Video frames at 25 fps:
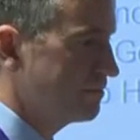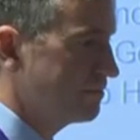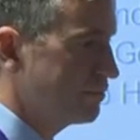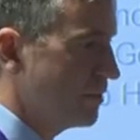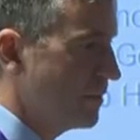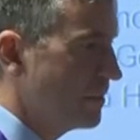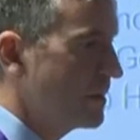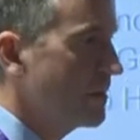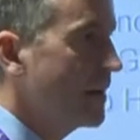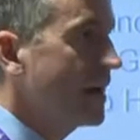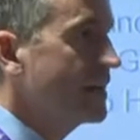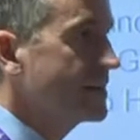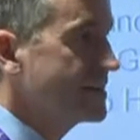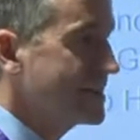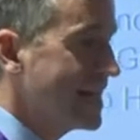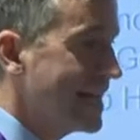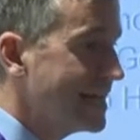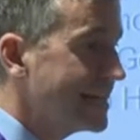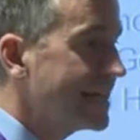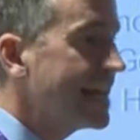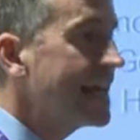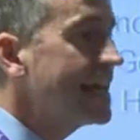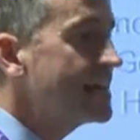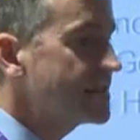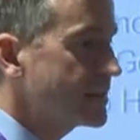probably about
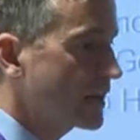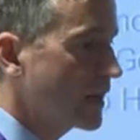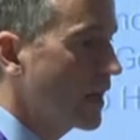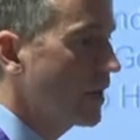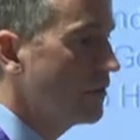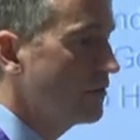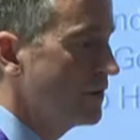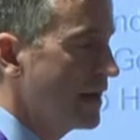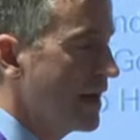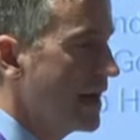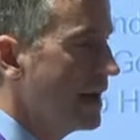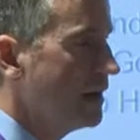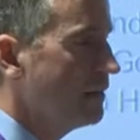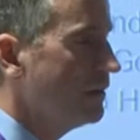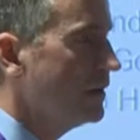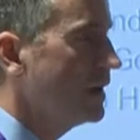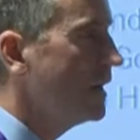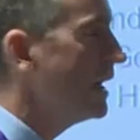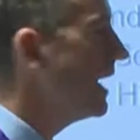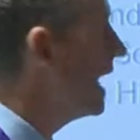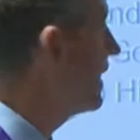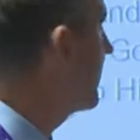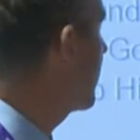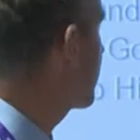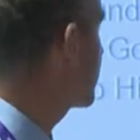10 years ago now,
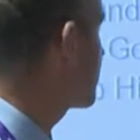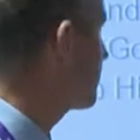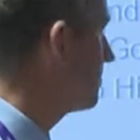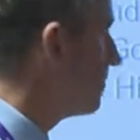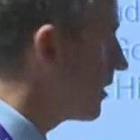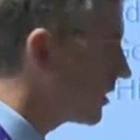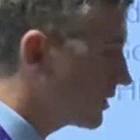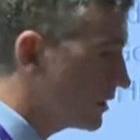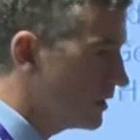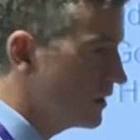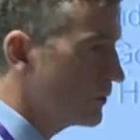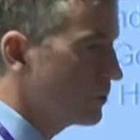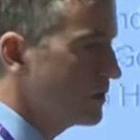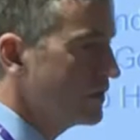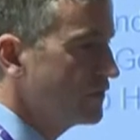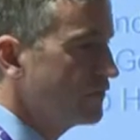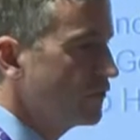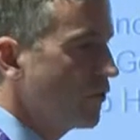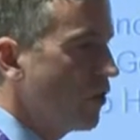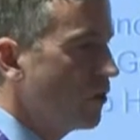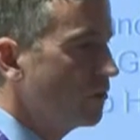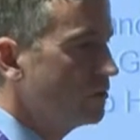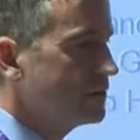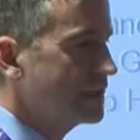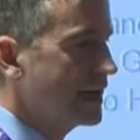and that's a model that we've
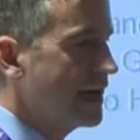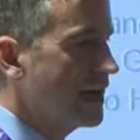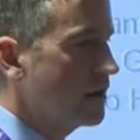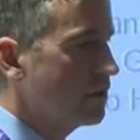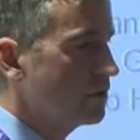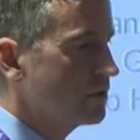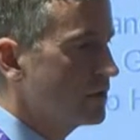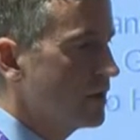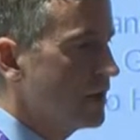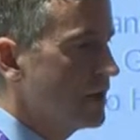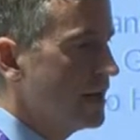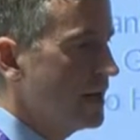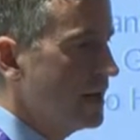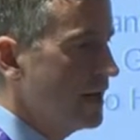rolled out